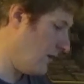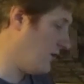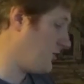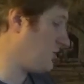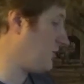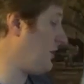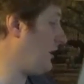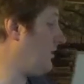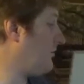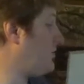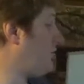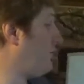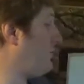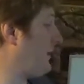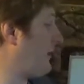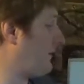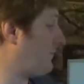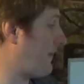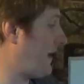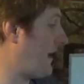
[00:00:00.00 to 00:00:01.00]
So here's your
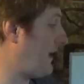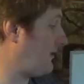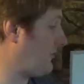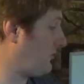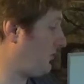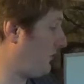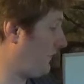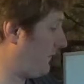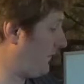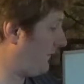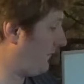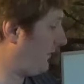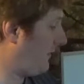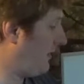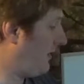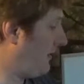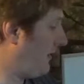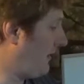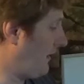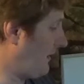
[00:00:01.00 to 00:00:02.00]
Big Bang surface,
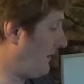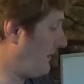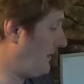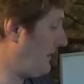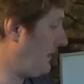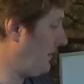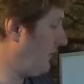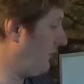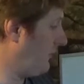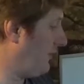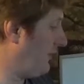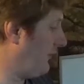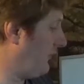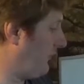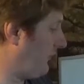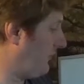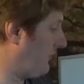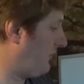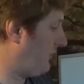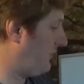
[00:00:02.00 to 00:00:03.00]
and here
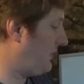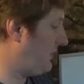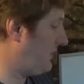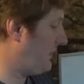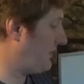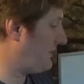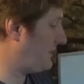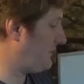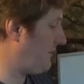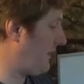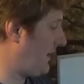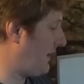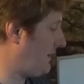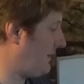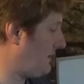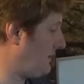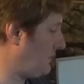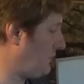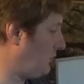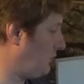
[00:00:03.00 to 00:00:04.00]
is the
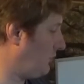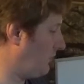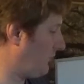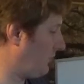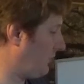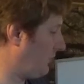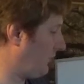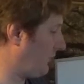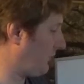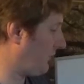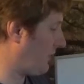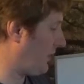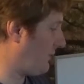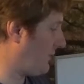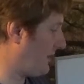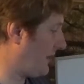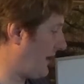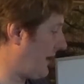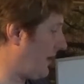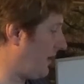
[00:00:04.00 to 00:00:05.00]
expanding universe
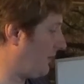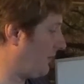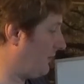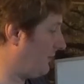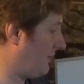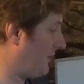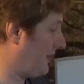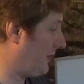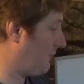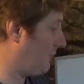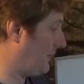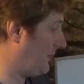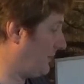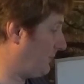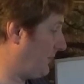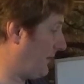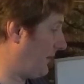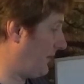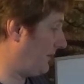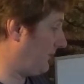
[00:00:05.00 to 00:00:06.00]
coming out of that Big
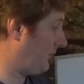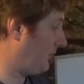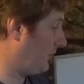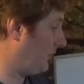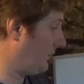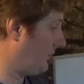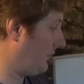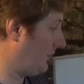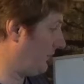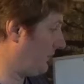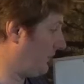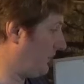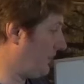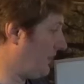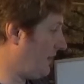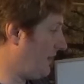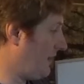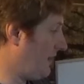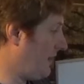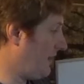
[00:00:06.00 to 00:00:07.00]
Bang surface
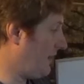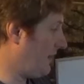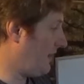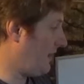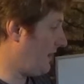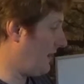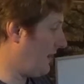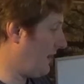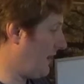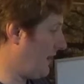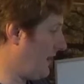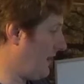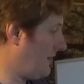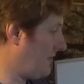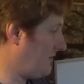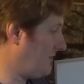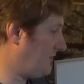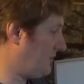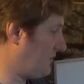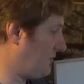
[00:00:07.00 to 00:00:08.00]

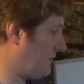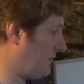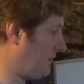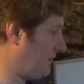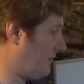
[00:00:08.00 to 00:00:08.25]
as